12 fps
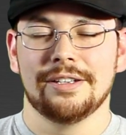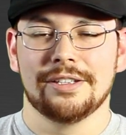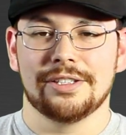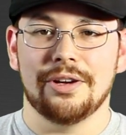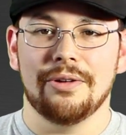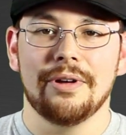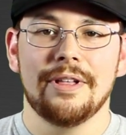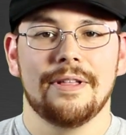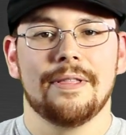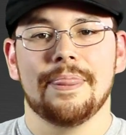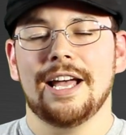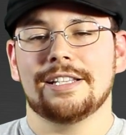So
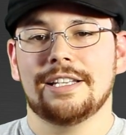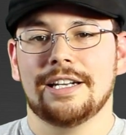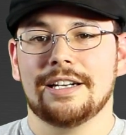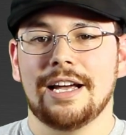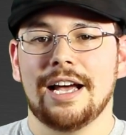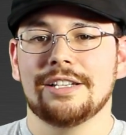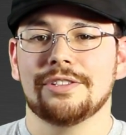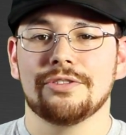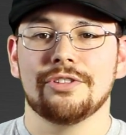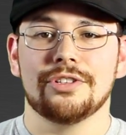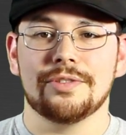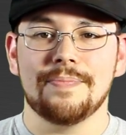that's it, guys. Those
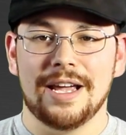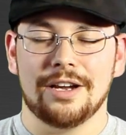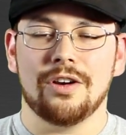are just my